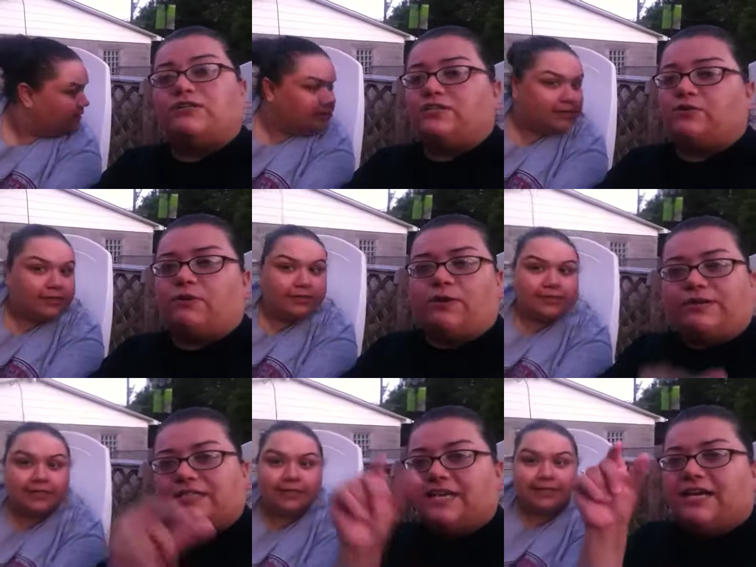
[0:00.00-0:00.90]
Speaker 1: to you,
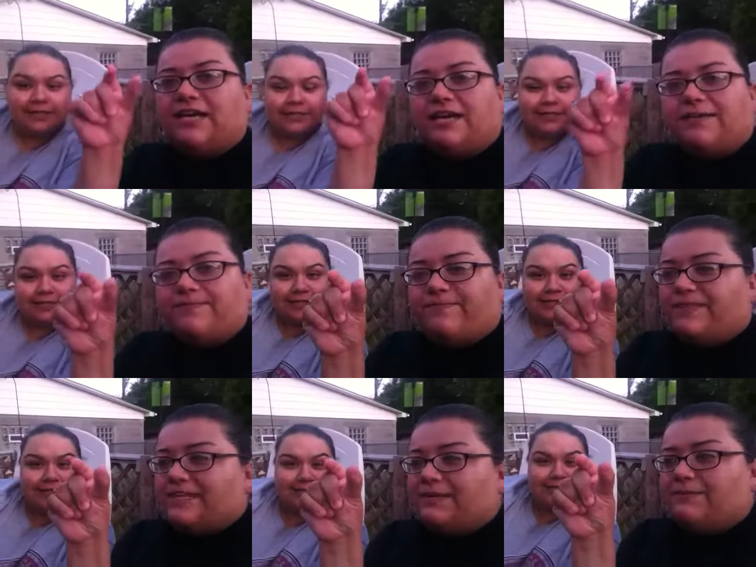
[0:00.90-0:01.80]
roadies,
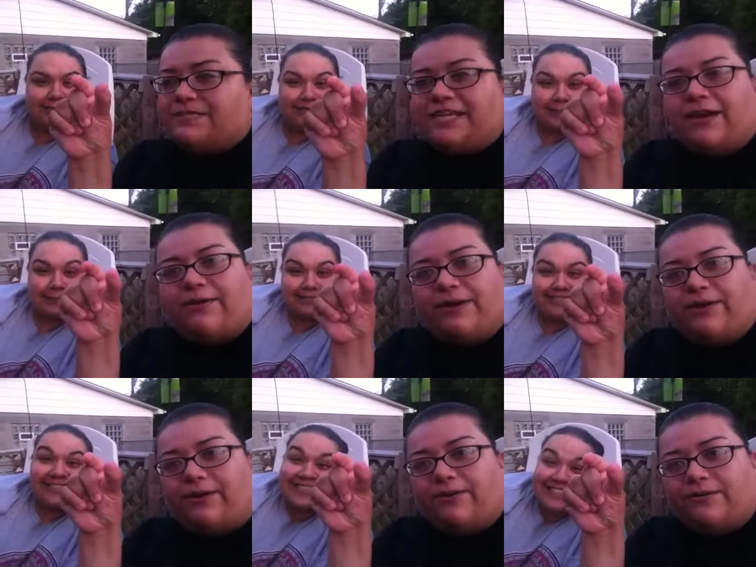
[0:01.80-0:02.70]
the
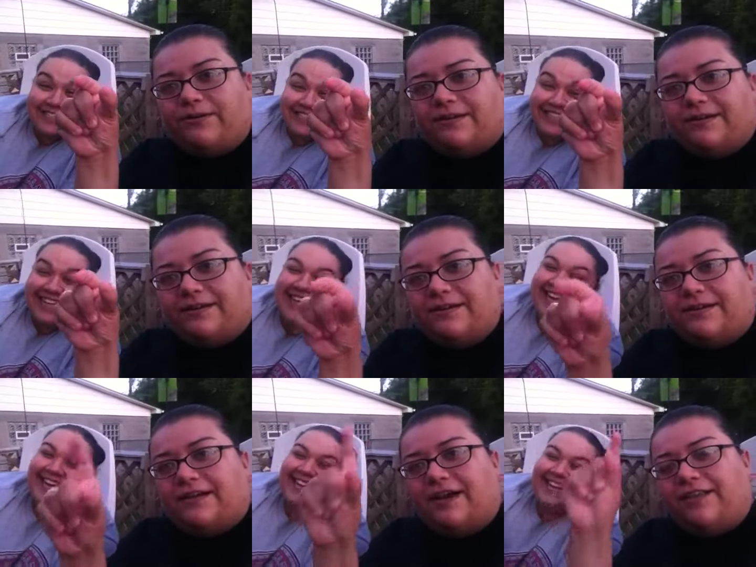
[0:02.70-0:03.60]
material
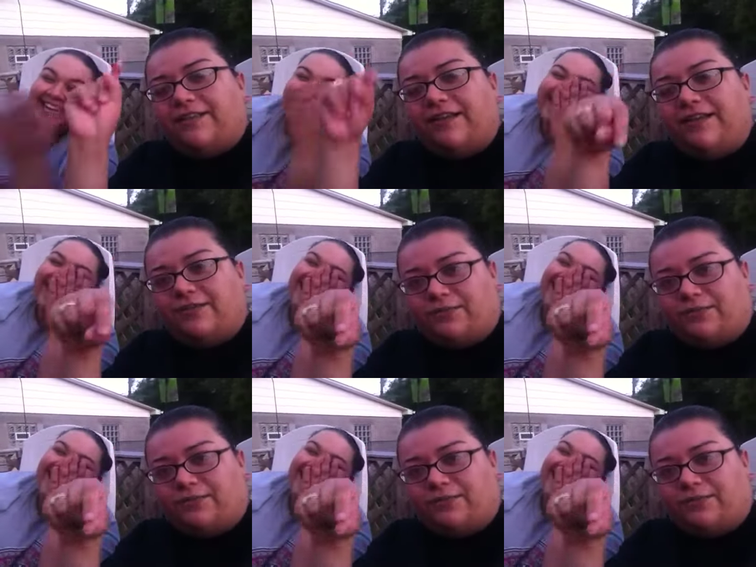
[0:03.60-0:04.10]
on the nether